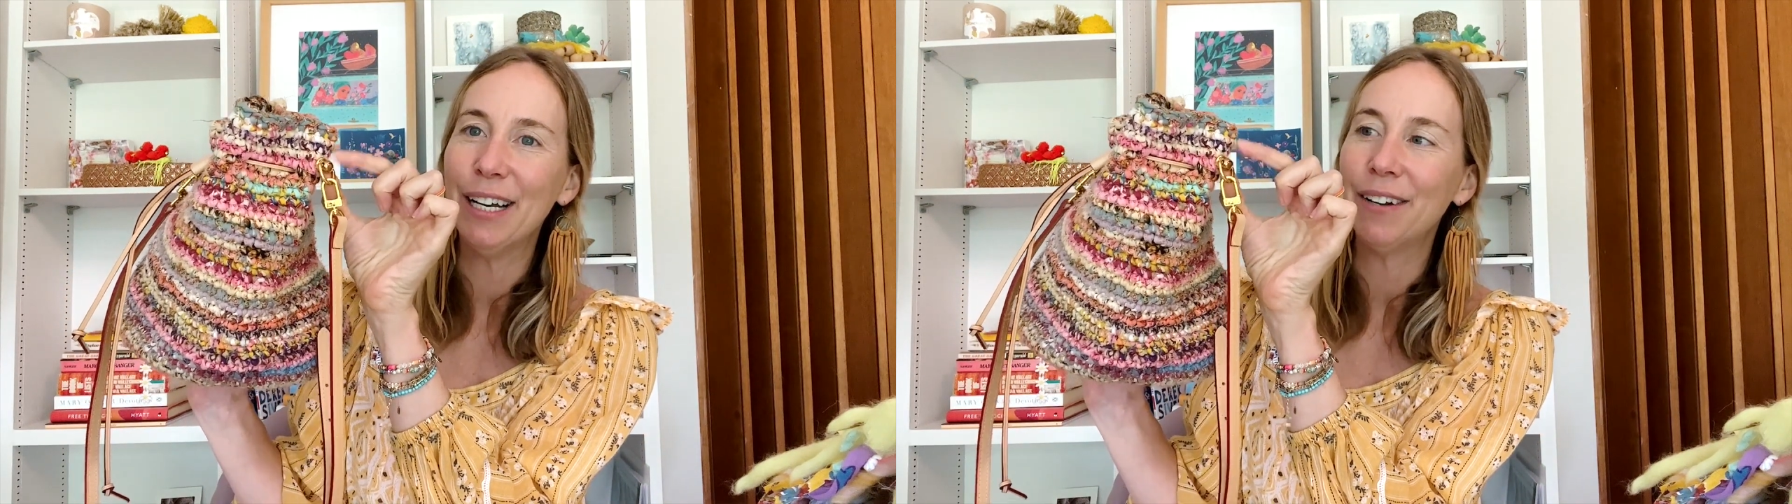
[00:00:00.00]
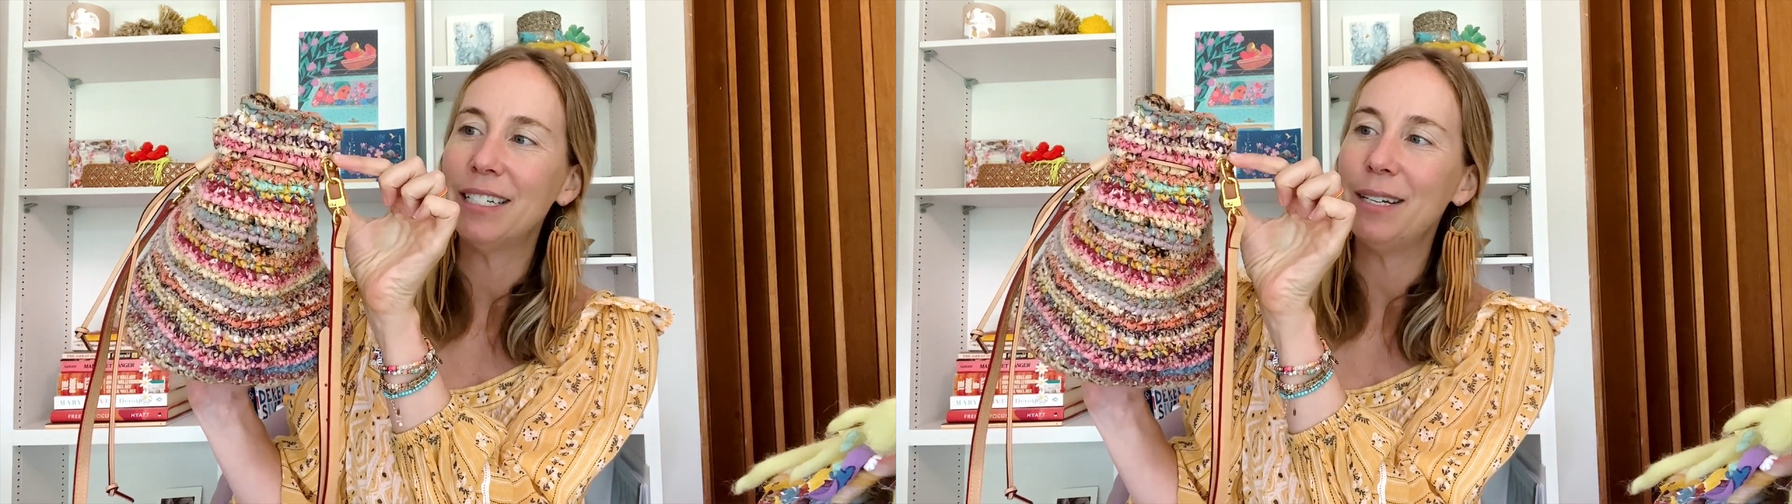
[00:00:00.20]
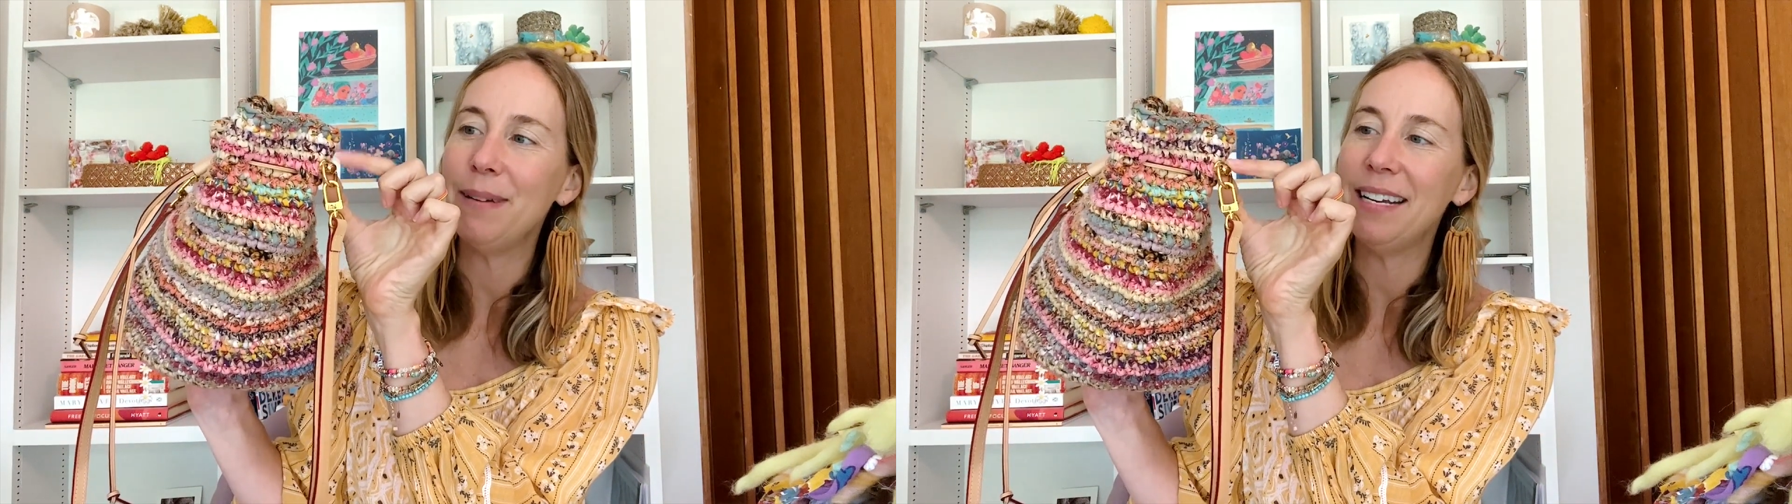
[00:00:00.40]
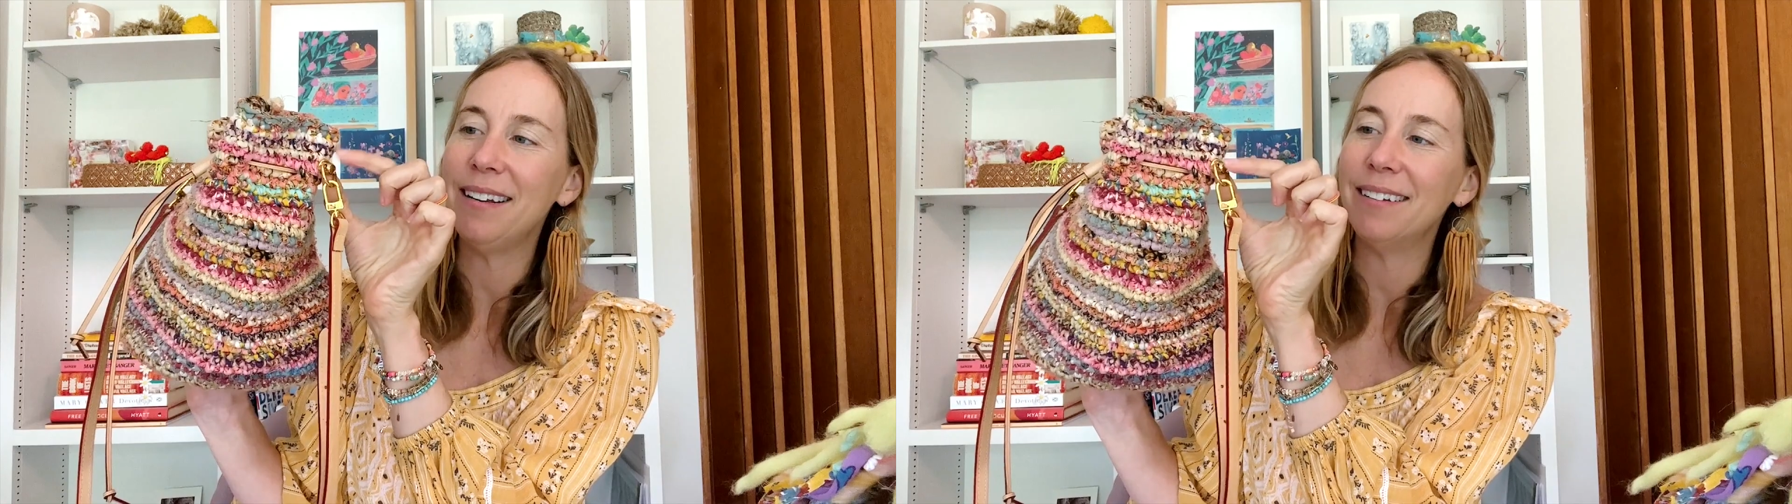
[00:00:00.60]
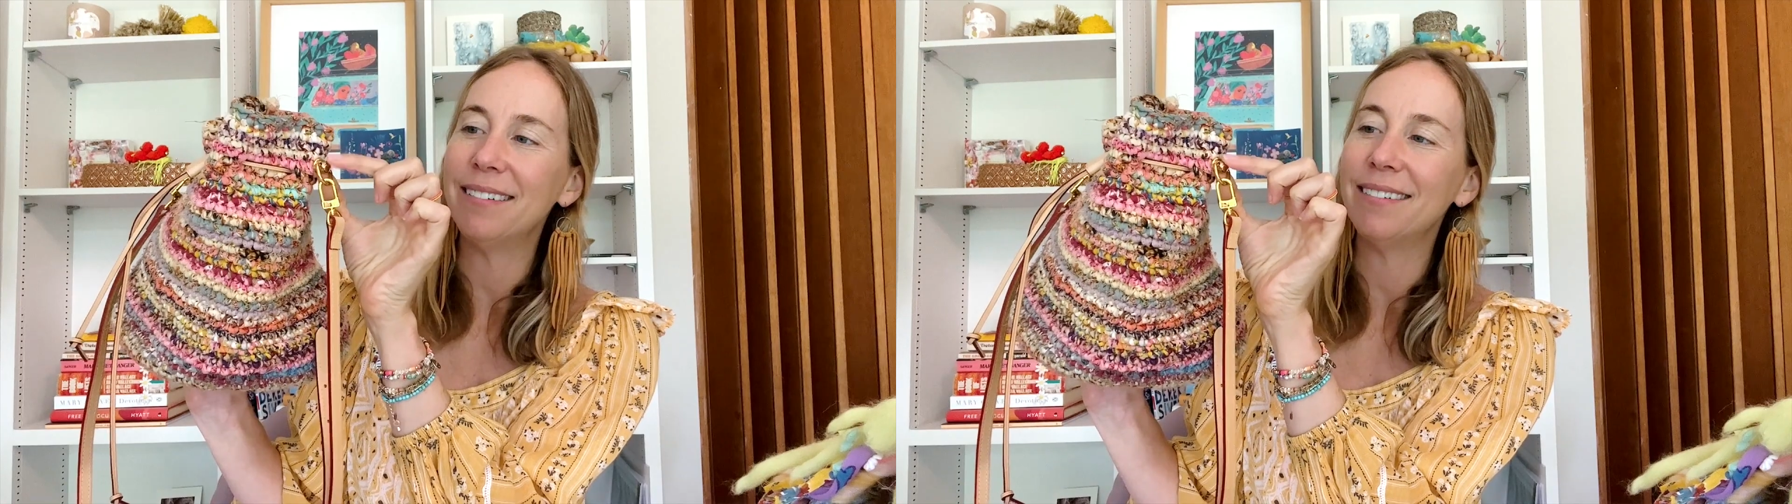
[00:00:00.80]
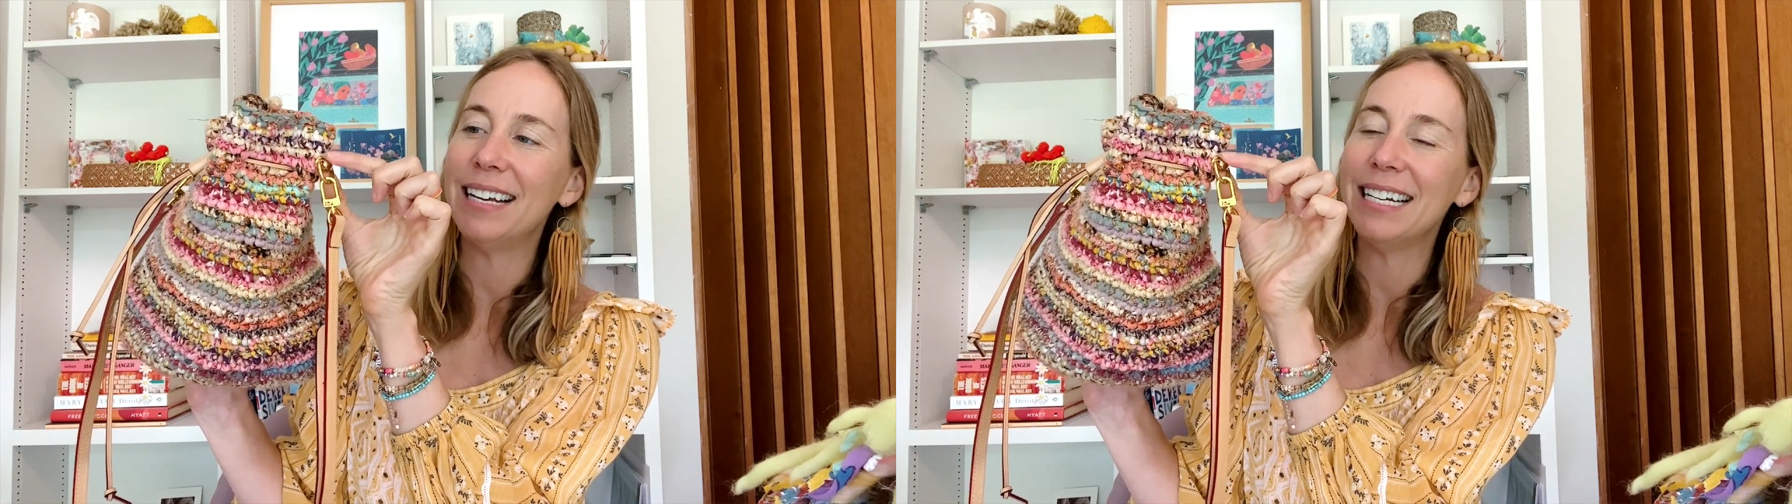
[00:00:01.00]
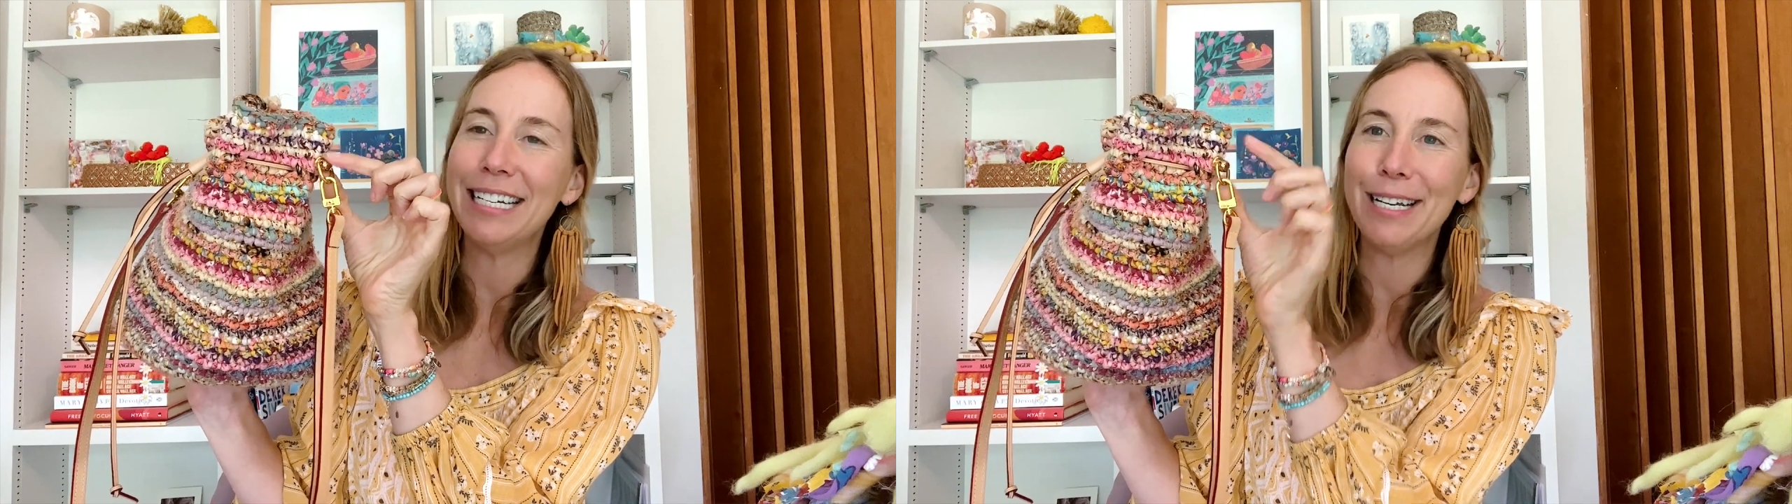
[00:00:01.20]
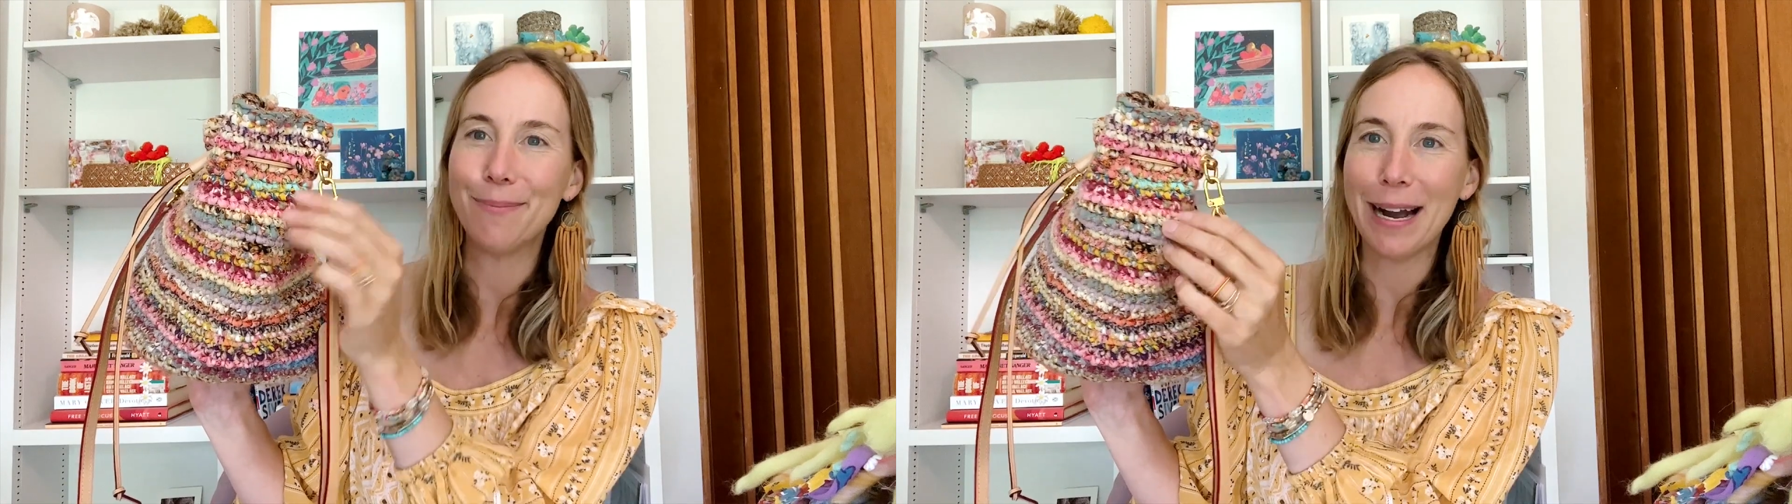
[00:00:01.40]
to be
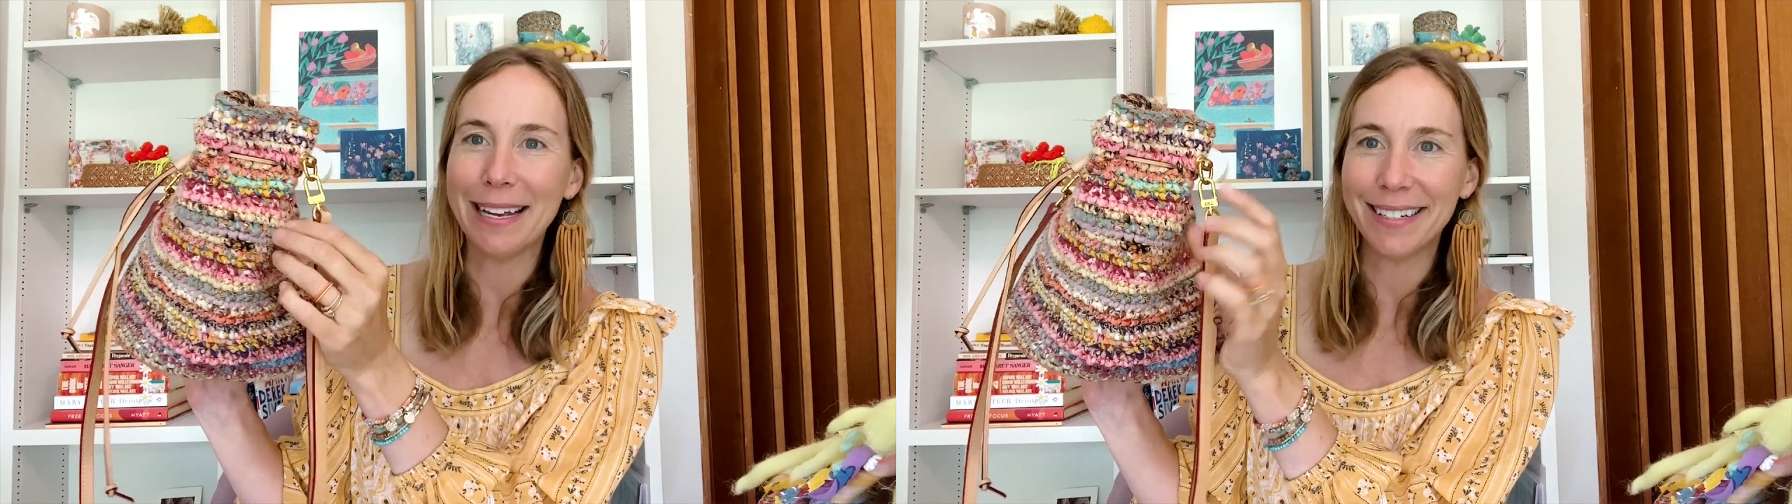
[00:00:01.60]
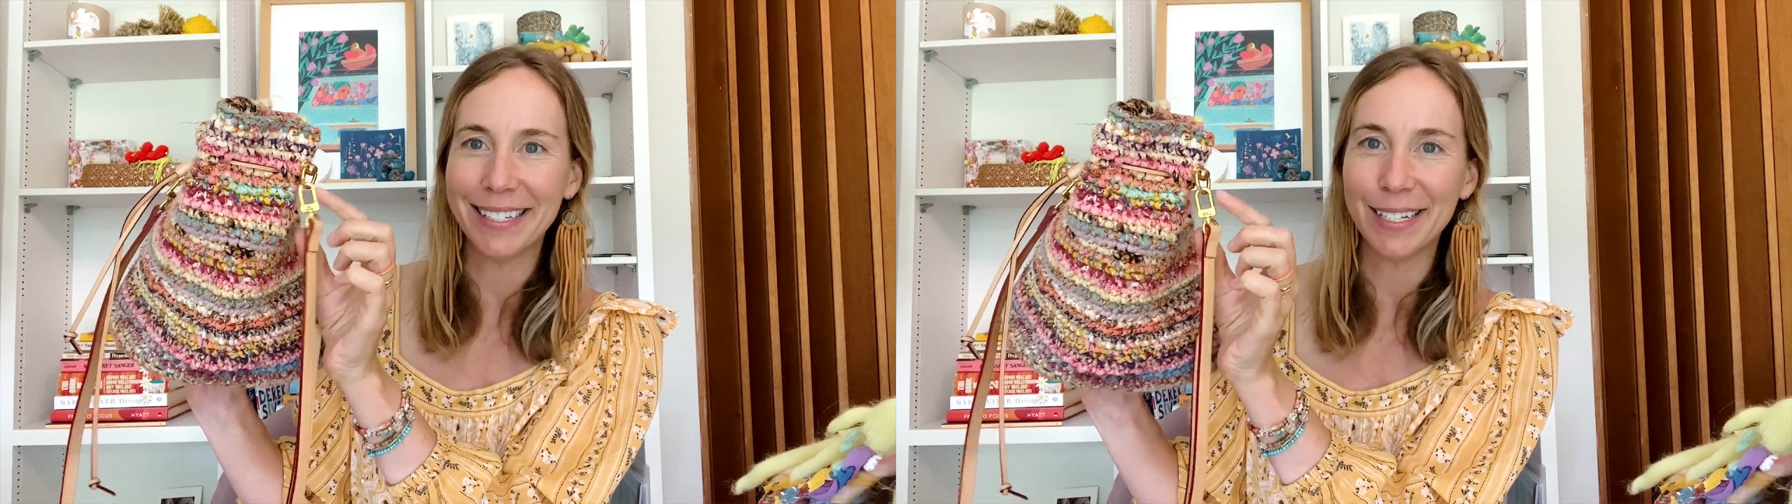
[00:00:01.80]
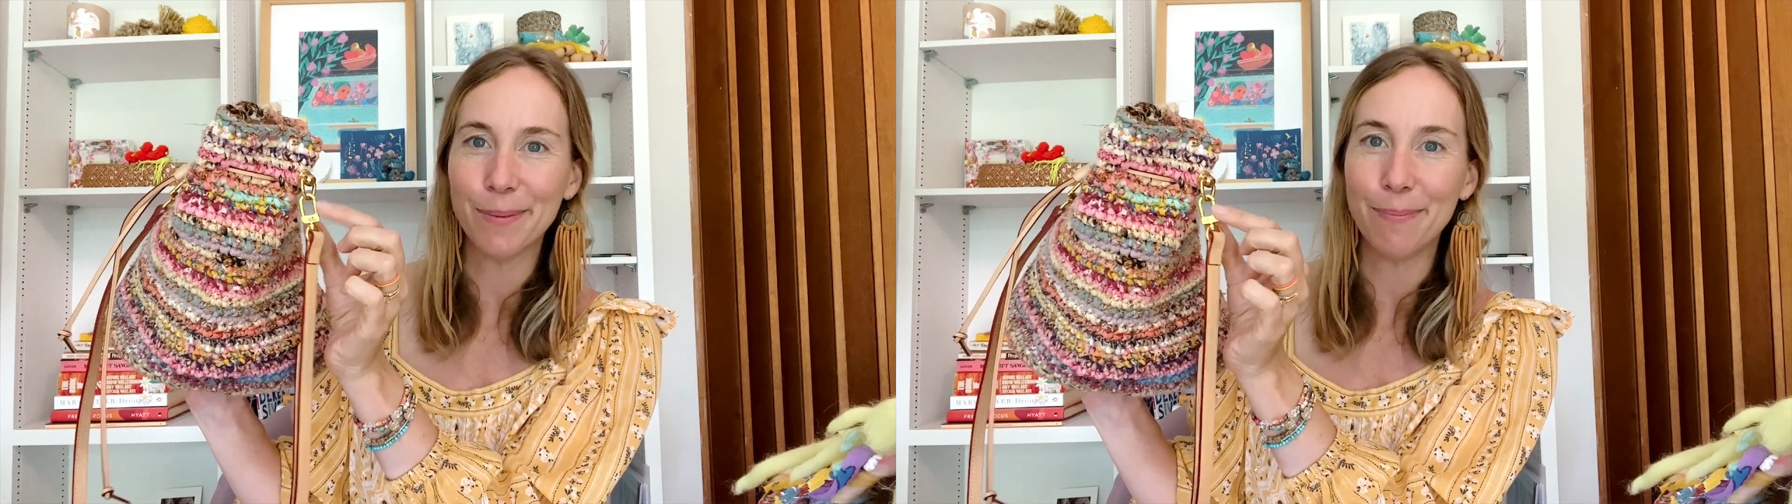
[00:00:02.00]
antique brass because it's